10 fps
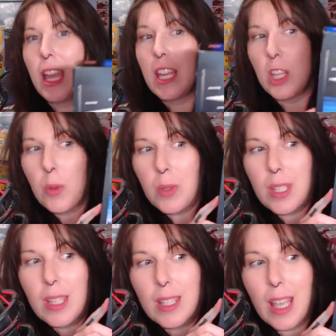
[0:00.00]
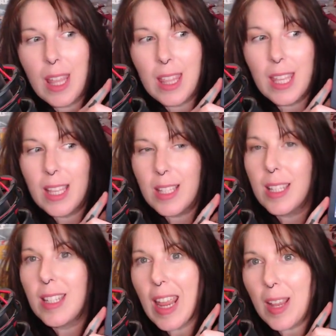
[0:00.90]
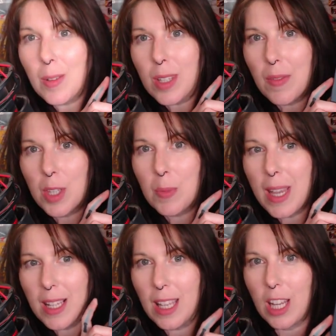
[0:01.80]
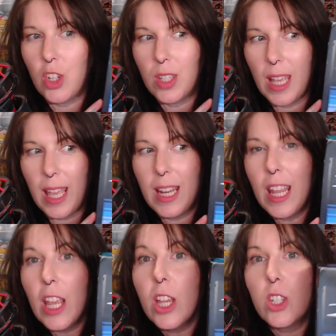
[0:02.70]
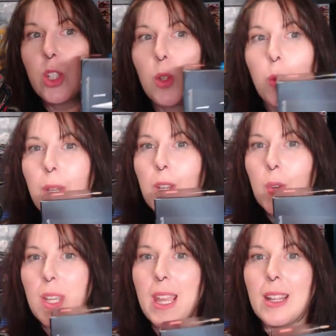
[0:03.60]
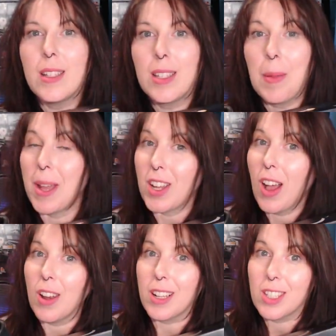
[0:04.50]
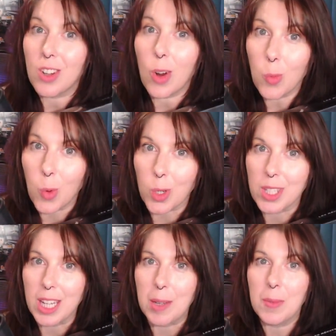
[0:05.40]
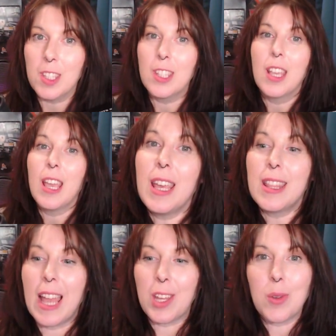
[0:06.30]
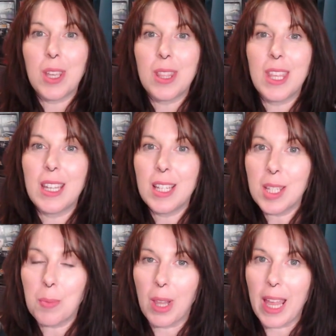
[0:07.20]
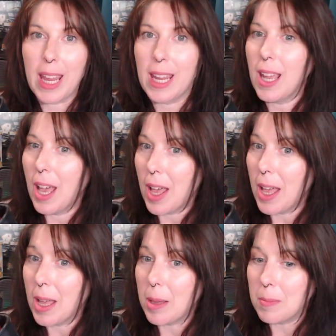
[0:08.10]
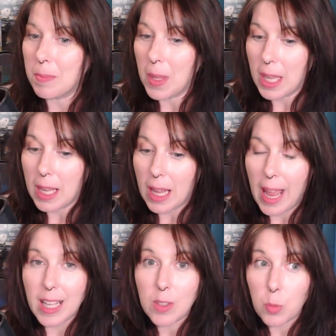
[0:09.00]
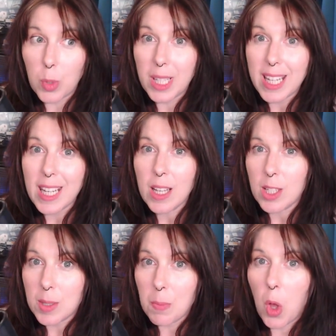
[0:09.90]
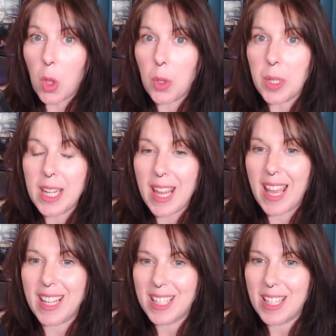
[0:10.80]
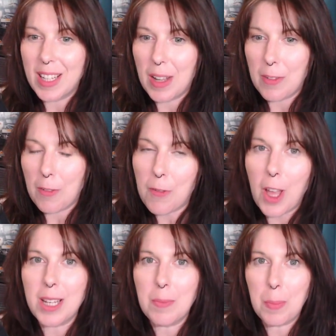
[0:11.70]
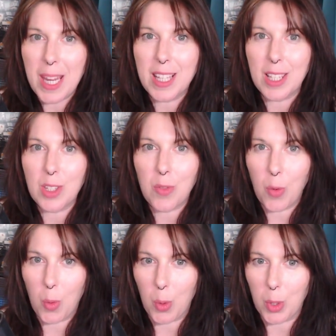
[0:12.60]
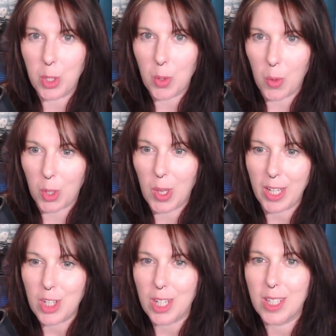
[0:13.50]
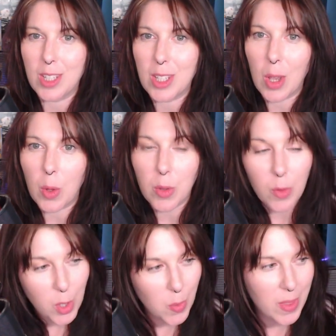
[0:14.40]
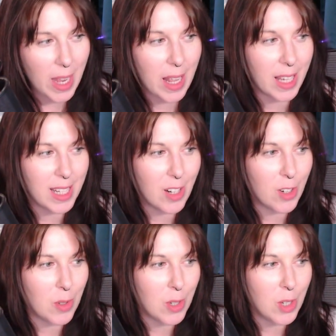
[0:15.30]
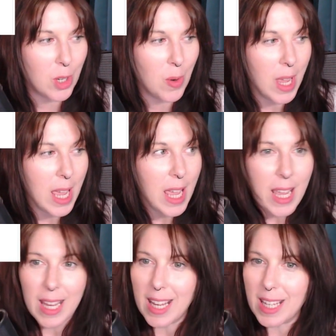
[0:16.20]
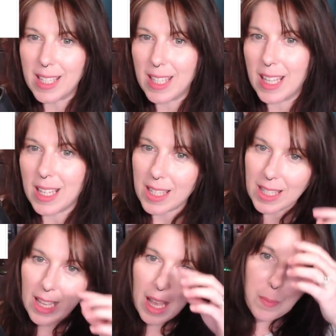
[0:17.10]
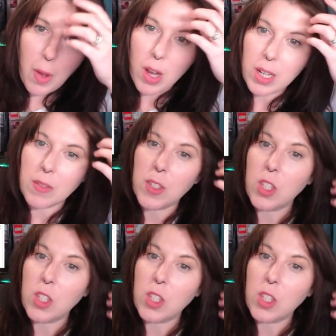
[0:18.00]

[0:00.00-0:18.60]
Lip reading: uses this Tales of the Space Age set to recreate some iconic Star Wars scenes that you can then display as really small yet fun pieces for your collection. So the first one that I'd like to introduce you to is this MOC of